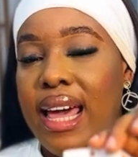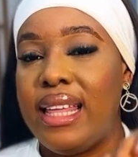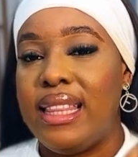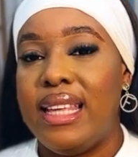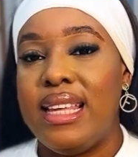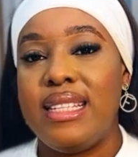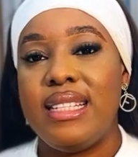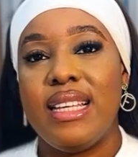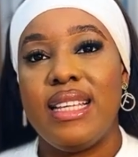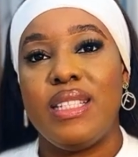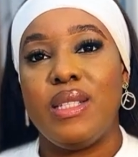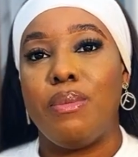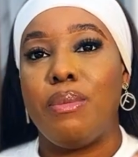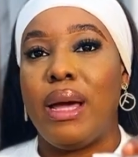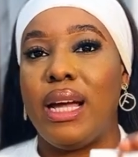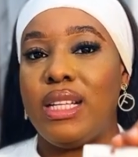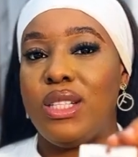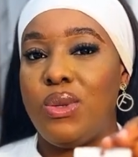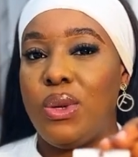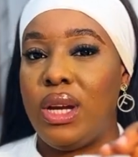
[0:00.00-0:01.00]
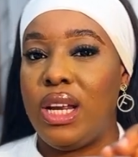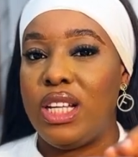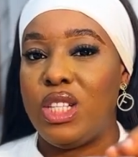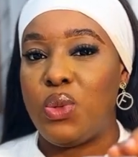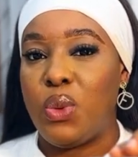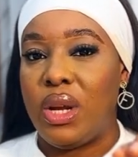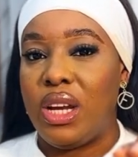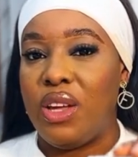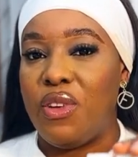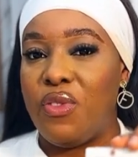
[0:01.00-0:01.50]
This is my
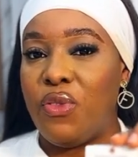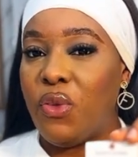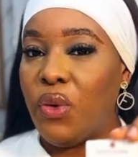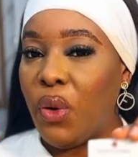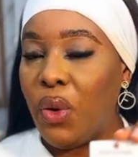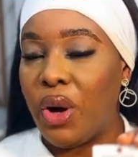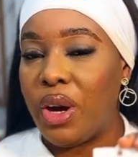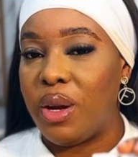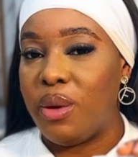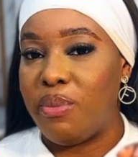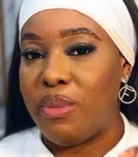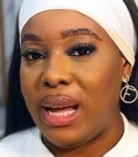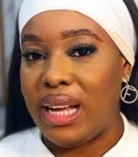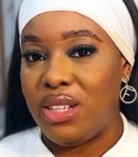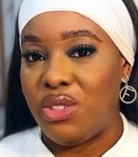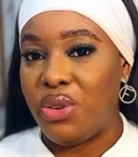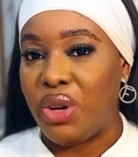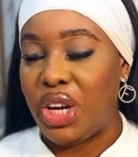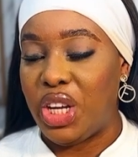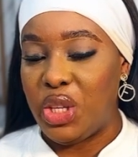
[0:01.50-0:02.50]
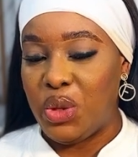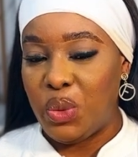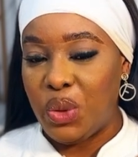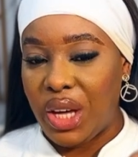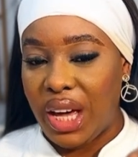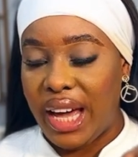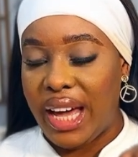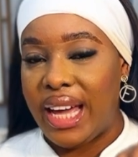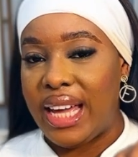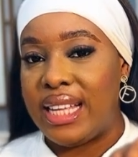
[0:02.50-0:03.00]
2024 mantra, you
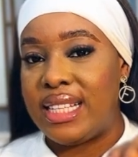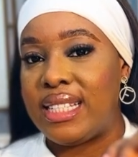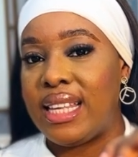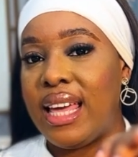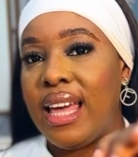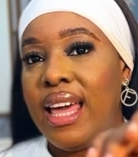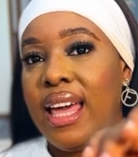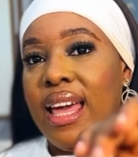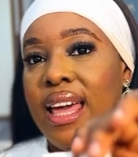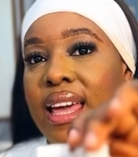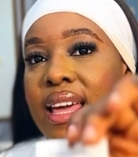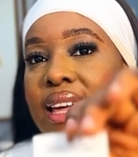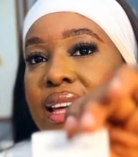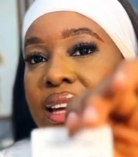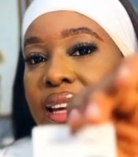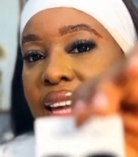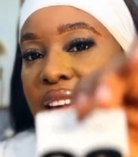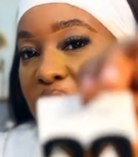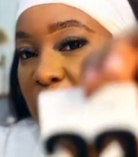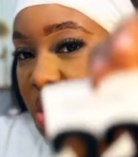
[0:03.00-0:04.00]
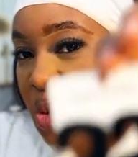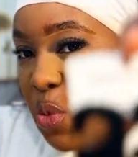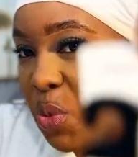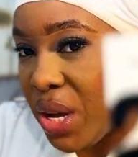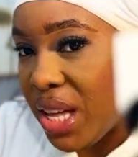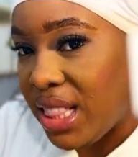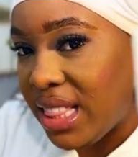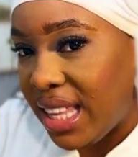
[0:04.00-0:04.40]
guys. Can you read